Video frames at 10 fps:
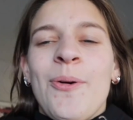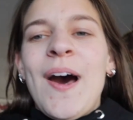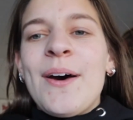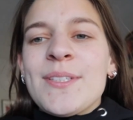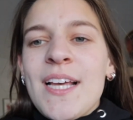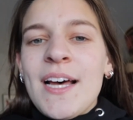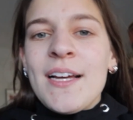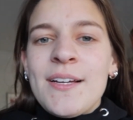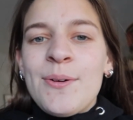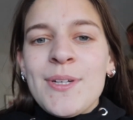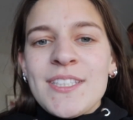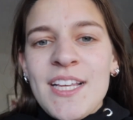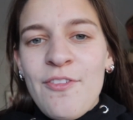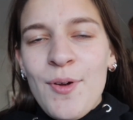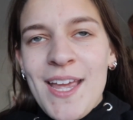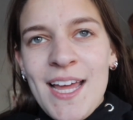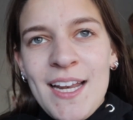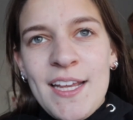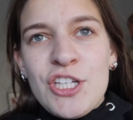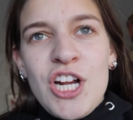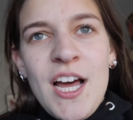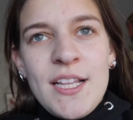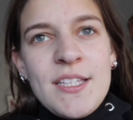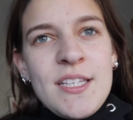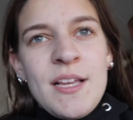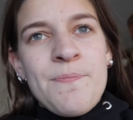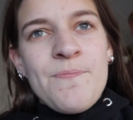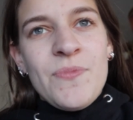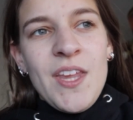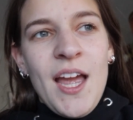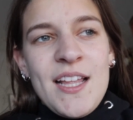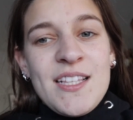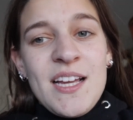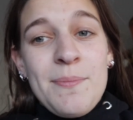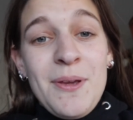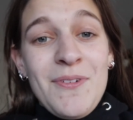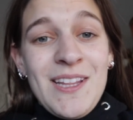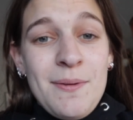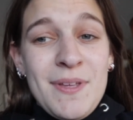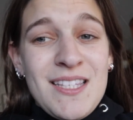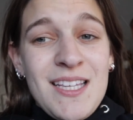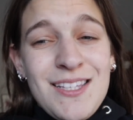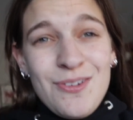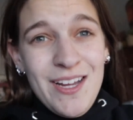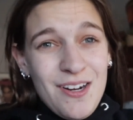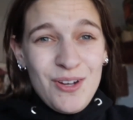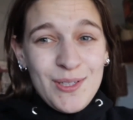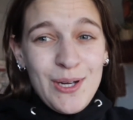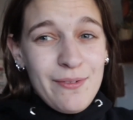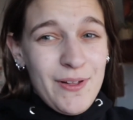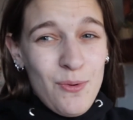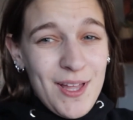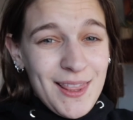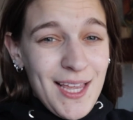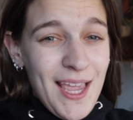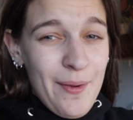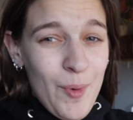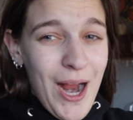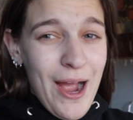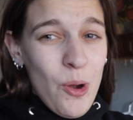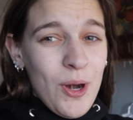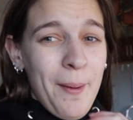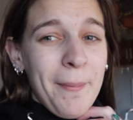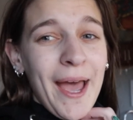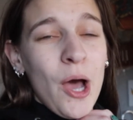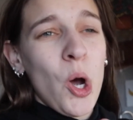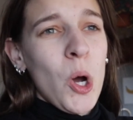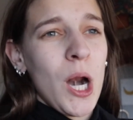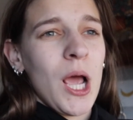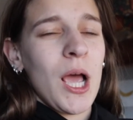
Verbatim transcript: Wowza. We'll see if we get any shots. It's gonna be really busy, so I don't know if I'll want the camera out and about.